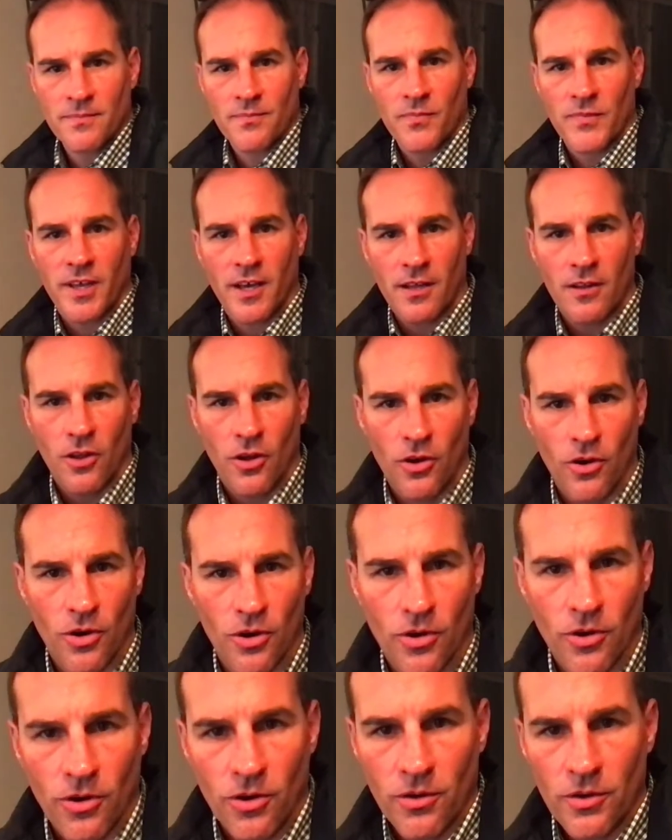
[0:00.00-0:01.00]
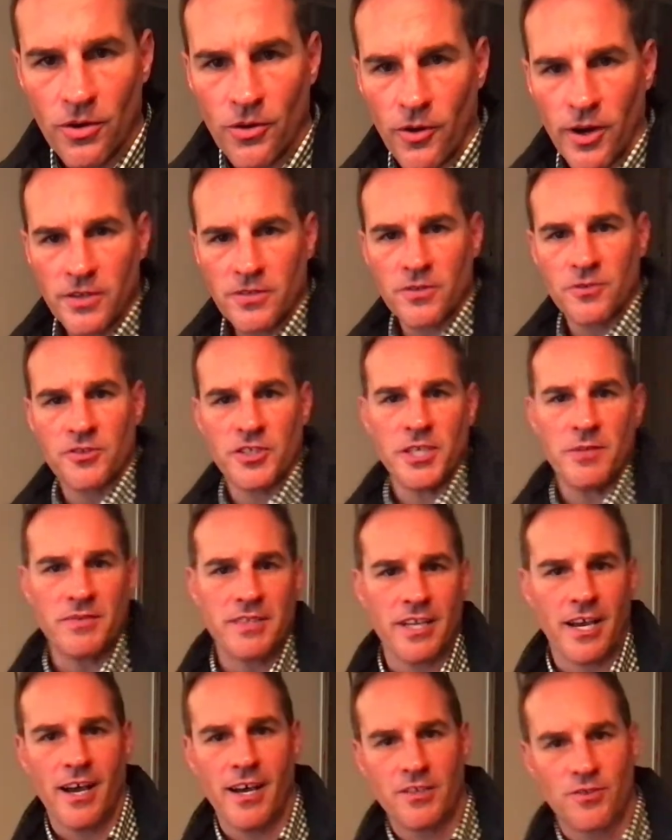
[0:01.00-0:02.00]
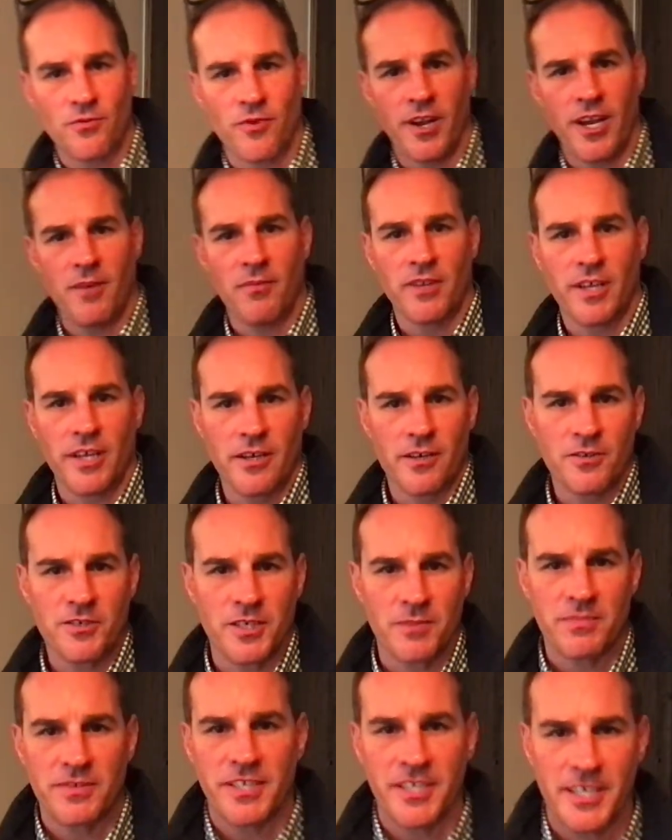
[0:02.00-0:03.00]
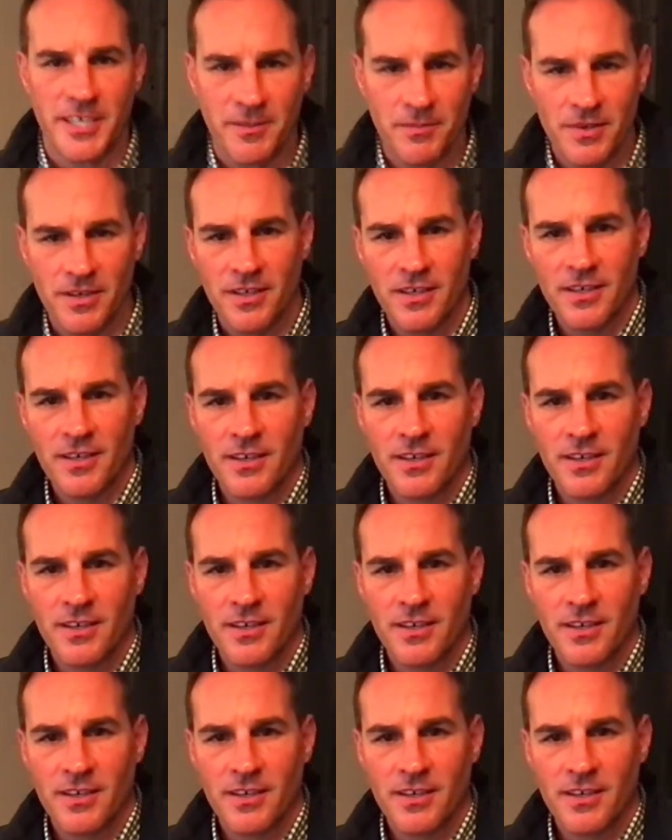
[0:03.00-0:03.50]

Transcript: Hello, Chrysler Jeep Dodge Ram leadership team,